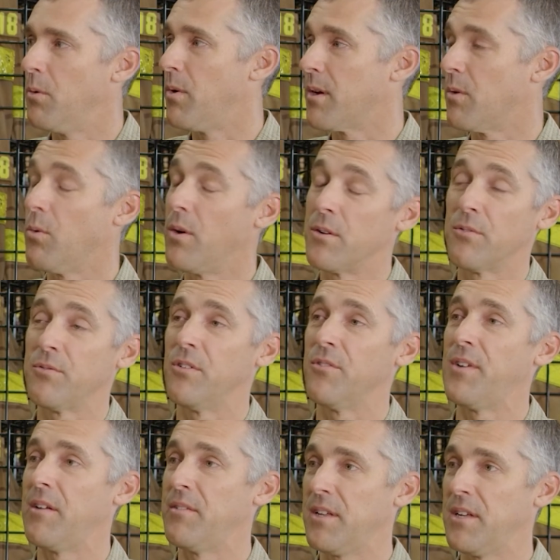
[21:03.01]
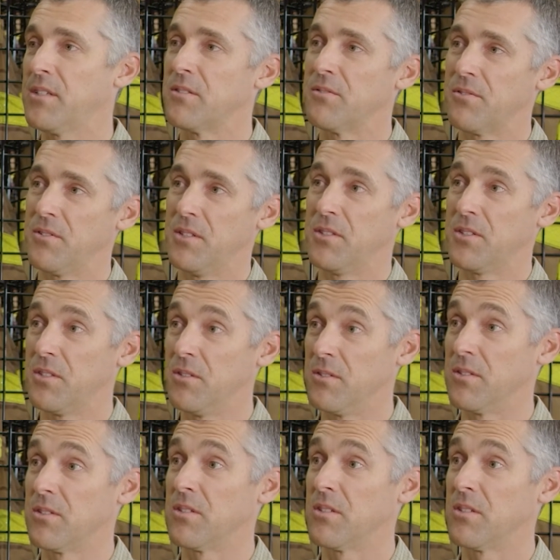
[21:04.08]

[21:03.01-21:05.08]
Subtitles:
what a wonderful foundation for these students.